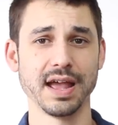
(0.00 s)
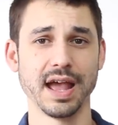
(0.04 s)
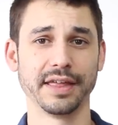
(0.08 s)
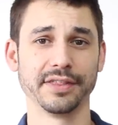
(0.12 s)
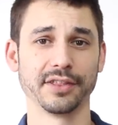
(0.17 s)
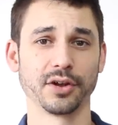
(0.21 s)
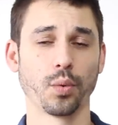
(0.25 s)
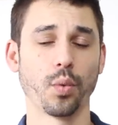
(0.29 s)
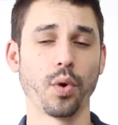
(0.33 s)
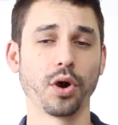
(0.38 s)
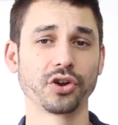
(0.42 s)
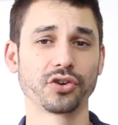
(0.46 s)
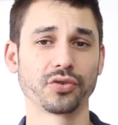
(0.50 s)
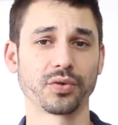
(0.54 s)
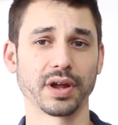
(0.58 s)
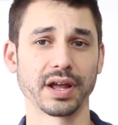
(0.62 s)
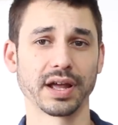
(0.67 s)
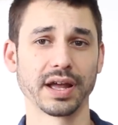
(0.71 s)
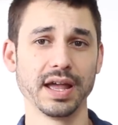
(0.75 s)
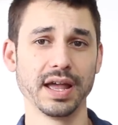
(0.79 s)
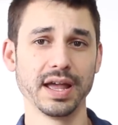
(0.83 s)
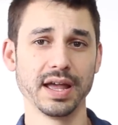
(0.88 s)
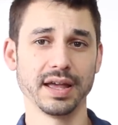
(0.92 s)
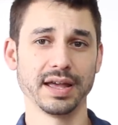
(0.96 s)
And they're
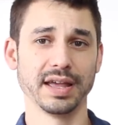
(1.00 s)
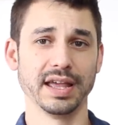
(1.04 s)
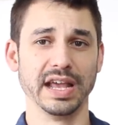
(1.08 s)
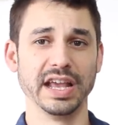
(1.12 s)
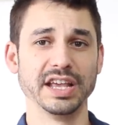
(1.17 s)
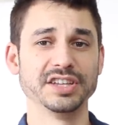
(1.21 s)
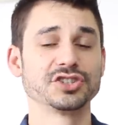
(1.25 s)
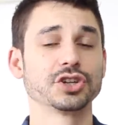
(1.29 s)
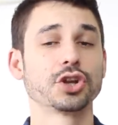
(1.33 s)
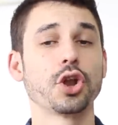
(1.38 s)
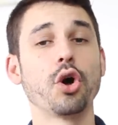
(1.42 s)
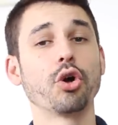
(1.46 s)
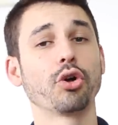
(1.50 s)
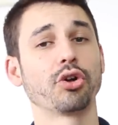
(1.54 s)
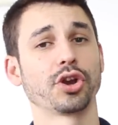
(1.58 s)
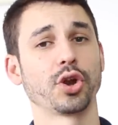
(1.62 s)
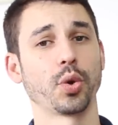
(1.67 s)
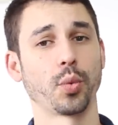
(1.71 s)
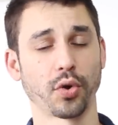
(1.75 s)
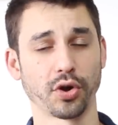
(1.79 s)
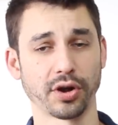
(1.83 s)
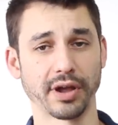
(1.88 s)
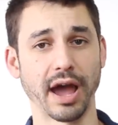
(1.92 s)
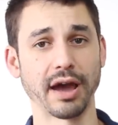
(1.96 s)
wondering, is it all going
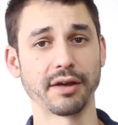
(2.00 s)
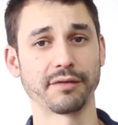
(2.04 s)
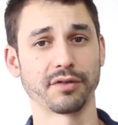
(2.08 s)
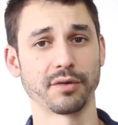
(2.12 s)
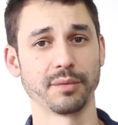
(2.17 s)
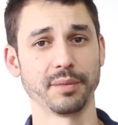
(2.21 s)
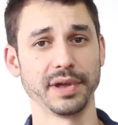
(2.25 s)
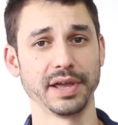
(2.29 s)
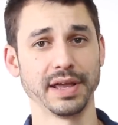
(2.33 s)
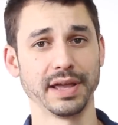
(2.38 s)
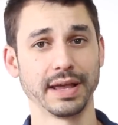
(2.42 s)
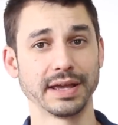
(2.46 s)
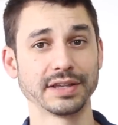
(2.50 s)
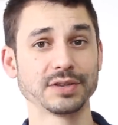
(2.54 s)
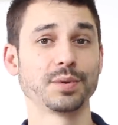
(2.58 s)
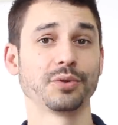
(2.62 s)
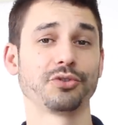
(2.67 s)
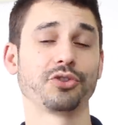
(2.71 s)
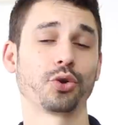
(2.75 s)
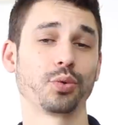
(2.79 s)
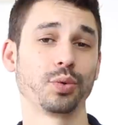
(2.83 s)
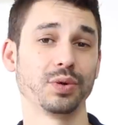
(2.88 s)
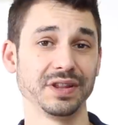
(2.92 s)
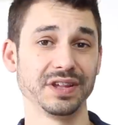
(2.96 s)
to work out for me? Is
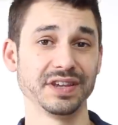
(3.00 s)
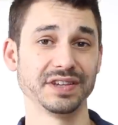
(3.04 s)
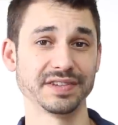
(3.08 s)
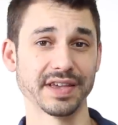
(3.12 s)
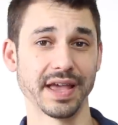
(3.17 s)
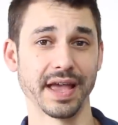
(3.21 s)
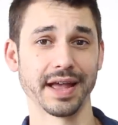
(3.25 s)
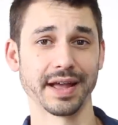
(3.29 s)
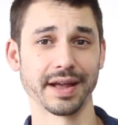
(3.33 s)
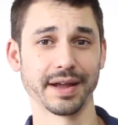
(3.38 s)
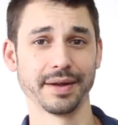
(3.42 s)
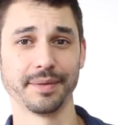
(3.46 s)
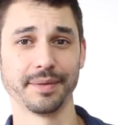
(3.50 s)
what they're really saying.